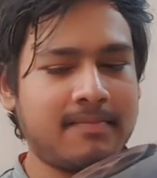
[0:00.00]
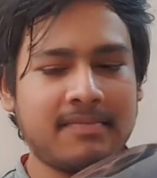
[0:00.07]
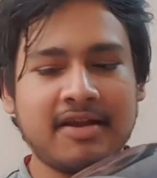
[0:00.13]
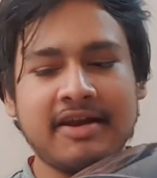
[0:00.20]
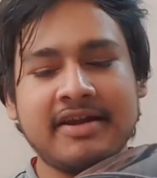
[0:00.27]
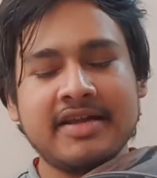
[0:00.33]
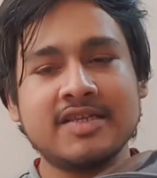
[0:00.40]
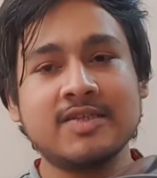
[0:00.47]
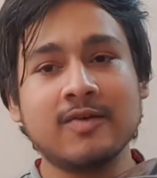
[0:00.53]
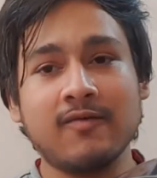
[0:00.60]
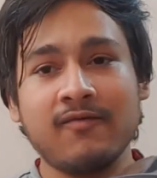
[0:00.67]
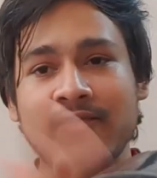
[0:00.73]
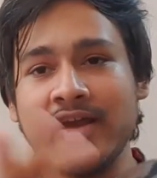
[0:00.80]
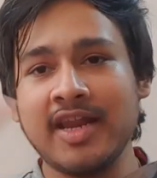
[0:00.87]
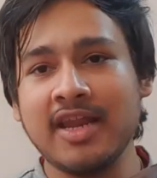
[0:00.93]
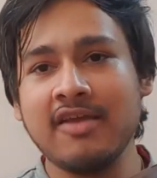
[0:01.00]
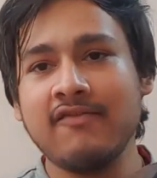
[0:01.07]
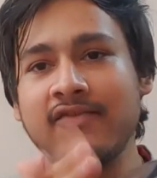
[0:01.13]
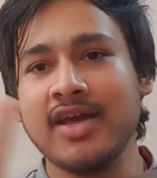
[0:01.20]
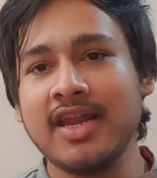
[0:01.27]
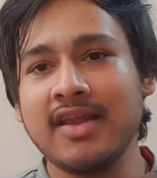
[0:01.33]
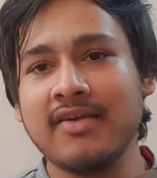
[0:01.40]
It is very,
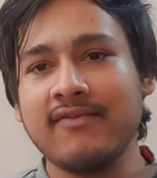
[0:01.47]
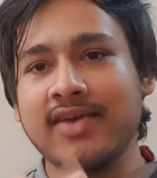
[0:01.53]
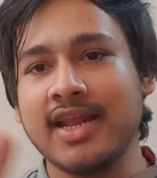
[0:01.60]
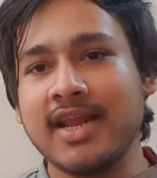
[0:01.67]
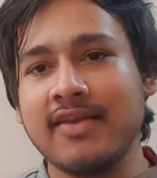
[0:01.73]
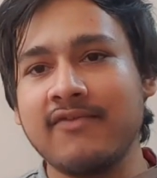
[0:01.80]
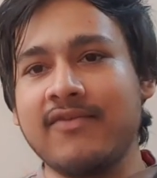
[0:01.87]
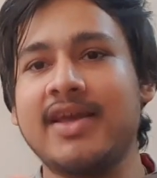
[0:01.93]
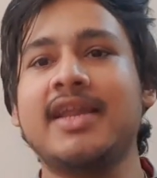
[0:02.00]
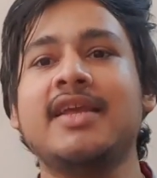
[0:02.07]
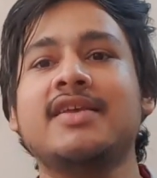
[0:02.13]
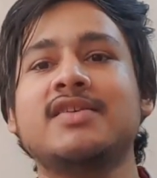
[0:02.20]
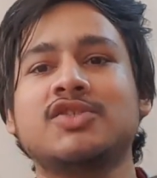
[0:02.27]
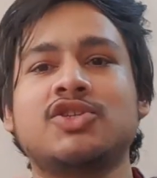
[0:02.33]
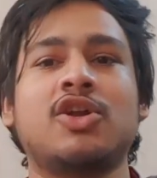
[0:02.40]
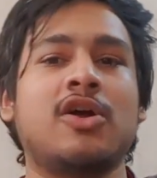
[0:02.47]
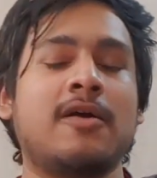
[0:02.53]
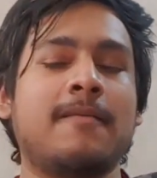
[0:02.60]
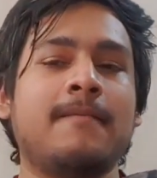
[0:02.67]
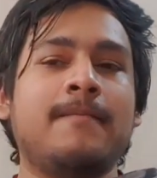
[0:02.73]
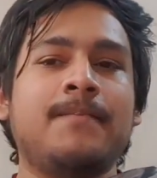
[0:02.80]
very, very, very strong.